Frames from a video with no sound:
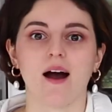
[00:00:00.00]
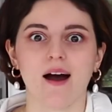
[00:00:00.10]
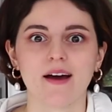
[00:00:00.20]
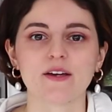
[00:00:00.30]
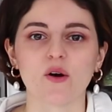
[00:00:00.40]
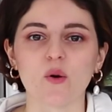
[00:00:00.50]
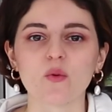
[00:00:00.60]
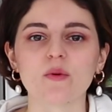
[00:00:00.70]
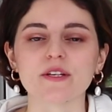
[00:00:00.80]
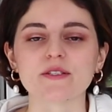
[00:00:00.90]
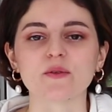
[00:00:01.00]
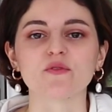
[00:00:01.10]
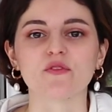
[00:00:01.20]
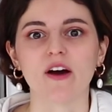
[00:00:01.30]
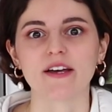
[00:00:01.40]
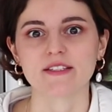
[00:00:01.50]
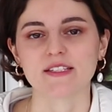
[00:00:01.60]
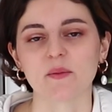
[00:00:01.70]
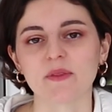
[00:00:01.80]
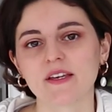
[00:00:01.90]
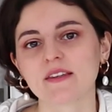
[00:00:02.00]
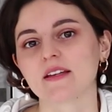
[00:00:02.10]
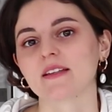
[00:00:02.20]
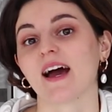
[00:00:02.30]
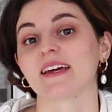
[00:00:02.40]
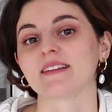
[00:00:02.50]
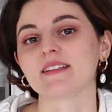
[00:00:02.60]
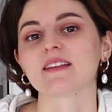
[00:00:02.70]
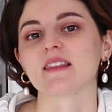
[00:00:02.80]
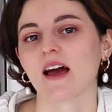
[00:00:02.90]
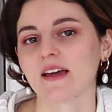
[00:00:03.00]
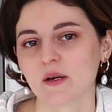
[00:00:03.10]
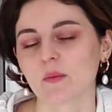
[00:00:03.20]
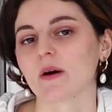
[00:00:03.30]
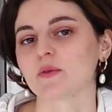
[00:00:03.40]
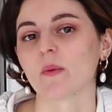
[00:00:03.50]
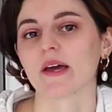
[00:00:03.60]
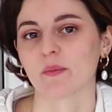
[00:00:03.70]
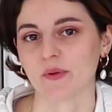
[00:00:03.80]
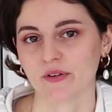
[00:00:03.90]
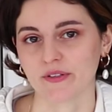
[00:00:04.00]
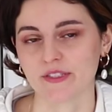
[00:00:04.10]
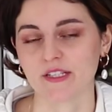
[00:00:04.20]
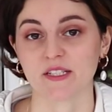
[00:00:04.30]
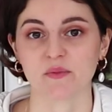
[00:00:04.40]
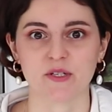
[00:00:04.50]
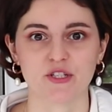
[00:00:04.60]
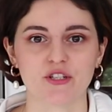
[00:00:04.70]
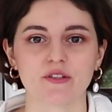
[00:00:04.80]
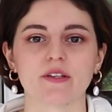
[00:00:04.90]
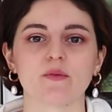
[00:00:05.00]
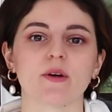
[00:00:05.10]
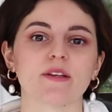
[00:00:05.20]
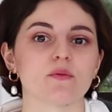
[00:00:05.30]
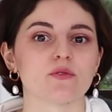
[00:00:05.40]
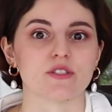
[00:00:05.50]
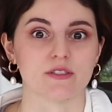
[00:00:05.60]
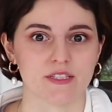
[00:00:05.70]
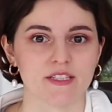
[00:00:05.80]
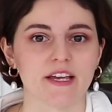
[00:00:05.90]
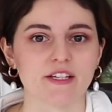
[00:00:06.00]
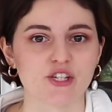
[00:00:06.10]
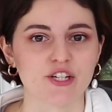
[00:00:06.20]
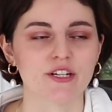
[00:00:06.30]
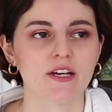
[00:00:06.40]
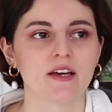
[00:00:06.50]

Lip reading: I always could find something that I didn't like about my appearance, especially when I was a teenager.